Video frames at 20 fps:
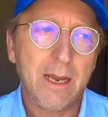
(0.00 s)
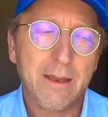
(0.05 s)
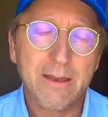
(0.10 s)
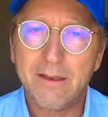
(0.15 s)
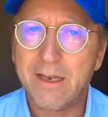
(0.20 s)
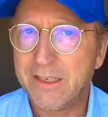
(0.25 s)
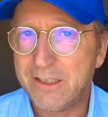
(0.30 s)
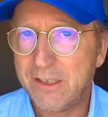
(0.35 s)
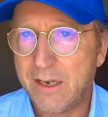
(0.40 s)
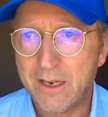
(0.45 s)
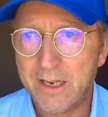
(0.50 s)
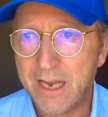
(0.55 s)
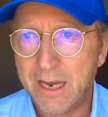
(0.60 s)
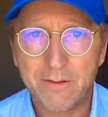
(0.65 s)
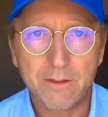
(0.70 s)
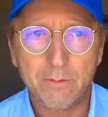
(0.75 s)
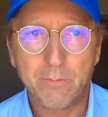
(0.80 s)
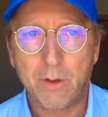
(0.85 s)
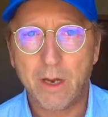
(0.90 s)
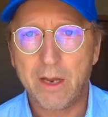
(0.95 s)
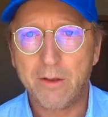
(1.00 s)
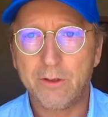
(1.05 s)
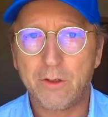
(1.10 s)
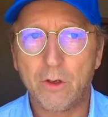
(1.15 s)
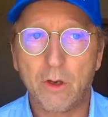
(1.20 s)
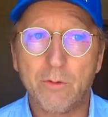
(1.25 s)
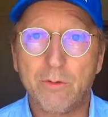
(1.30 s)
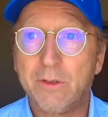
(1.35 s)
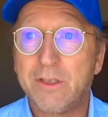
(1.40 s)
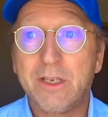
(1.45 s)
they start having private
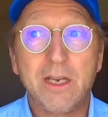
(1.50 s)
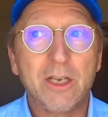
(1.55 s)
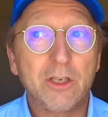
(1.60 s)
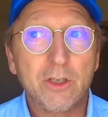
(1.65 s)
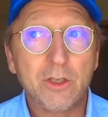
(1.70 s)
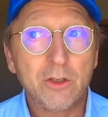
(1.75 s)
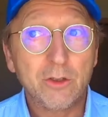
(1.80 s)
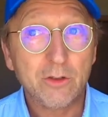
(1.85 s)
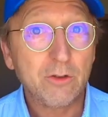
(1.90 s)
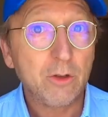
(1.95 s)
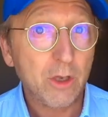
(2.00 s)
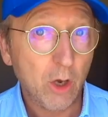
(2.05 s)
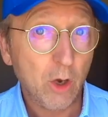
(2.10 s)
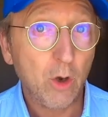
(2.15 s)
conversations,